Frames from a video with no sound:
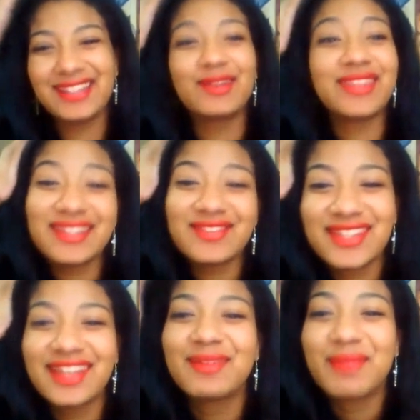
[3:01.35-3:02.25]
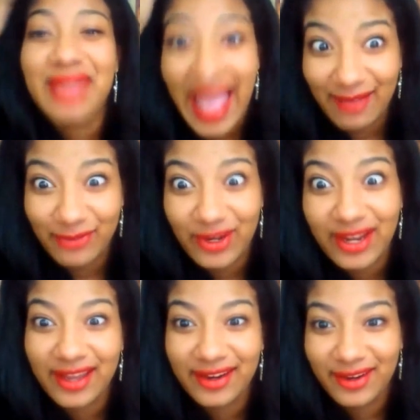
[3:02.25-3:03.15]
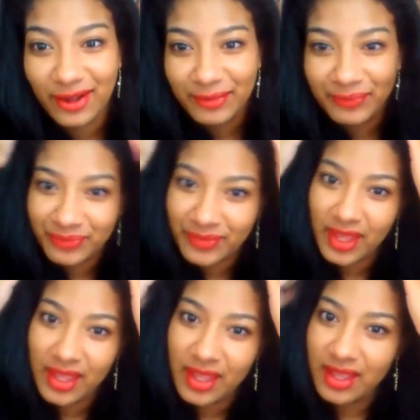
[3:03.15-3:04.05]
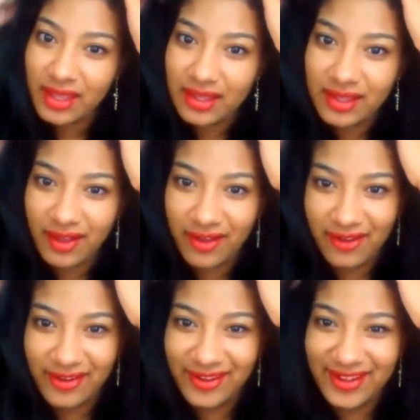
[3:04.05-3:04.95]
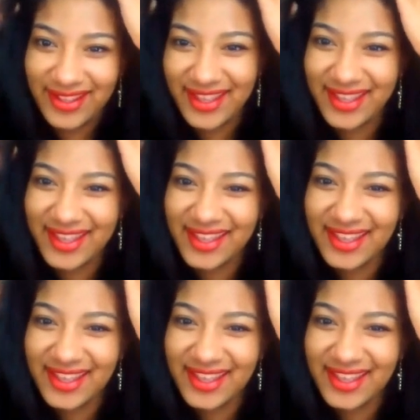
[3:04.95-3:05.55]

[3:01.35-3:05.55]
I was like, "Well, thanks for telling me after I got it on." Oh.